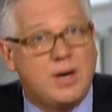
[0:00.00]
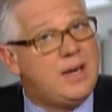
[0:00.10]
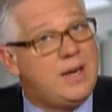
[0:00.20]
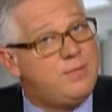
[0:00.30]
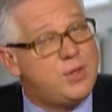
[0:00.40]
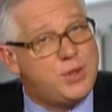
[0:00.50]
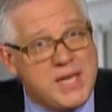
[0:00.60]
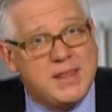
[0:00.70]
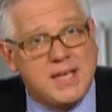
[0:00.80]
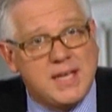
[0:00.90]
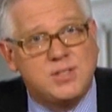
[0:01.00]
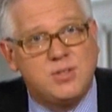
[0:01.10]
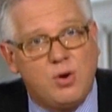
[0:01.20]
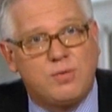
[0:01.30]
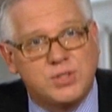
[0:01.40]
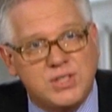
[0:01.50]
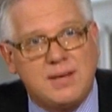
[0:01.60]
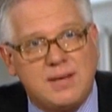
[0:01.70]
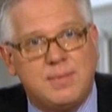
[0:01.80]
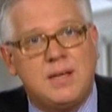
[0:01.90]
And if you think that's an
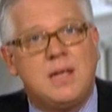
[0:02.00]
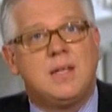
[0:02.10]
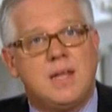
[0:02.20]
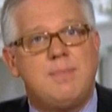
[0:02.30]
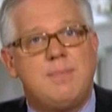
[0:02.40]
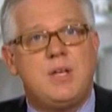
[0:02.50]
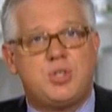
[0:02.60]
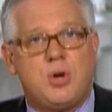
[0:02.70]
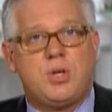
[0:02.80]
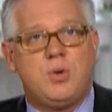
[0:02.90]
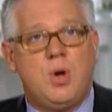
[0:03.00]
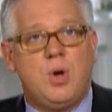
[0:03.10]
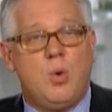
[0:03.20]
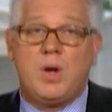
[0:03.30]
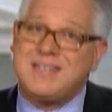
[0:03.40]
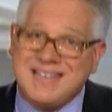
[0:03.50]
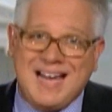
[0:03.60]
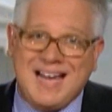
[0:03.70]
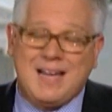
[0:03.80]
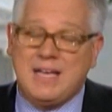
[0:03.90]
overstatement, let me show you what
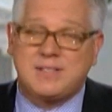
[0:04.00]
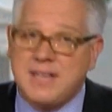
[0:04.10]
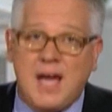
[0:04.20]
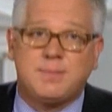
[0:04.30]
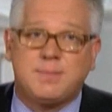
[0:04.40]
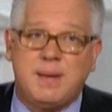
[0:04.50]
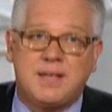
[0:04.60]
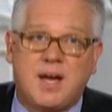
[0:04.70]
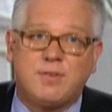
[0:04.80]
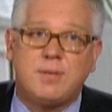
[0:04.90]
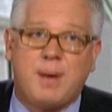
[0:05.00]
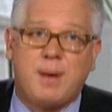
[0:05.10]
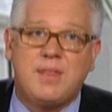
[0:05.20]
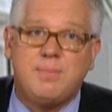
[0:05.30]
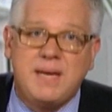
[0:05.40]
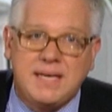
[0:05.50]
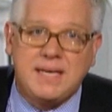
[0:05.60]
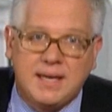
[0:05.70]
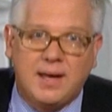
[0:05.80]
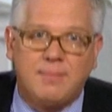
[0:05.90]
has not been covered by the
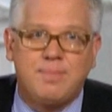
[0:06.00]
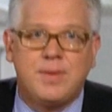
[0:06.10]
media.